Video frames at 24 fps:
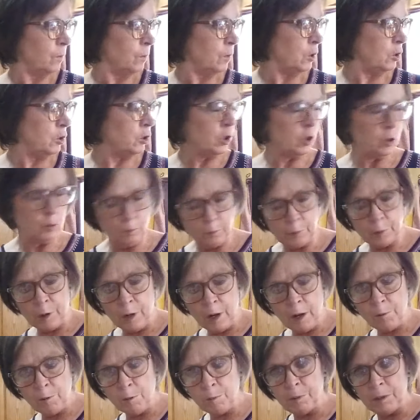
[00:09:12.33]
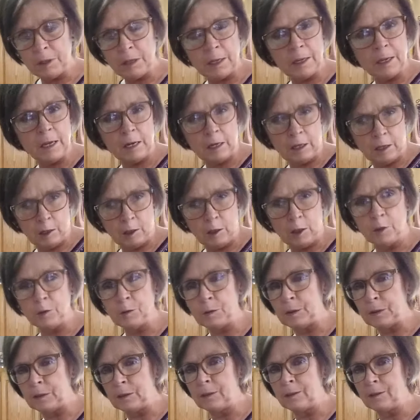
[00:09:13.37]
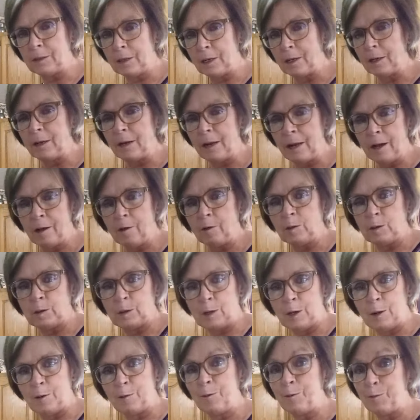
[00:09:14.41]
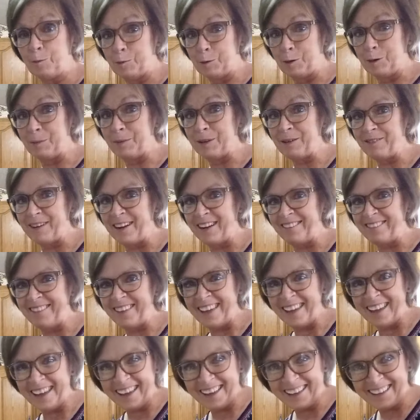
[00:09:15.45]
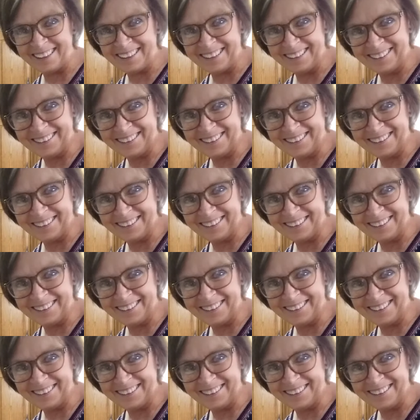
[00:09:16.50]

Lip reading: You should probably getting close to done now, so we'll be right back.